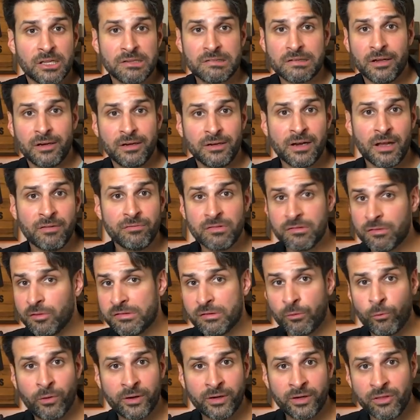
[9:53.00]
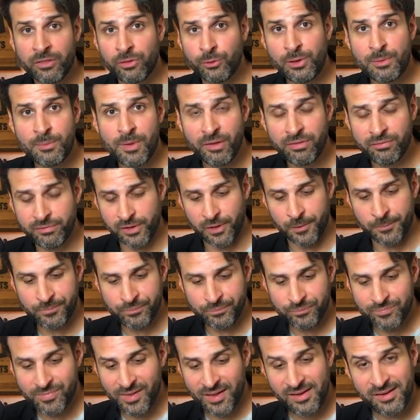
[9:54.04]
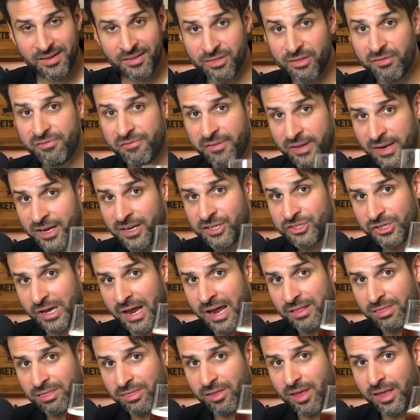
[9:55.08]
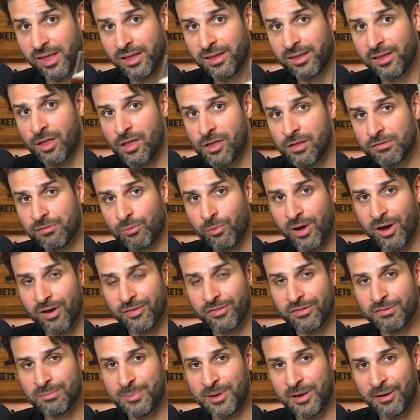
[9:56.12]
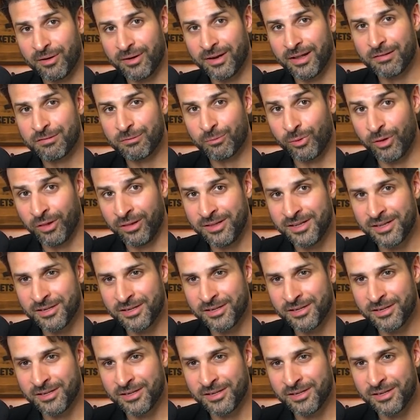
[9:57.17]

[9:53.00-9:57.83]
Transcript: It's good enough. So it's a one on three mouthfeel. The finish, I think, is where this beer gets really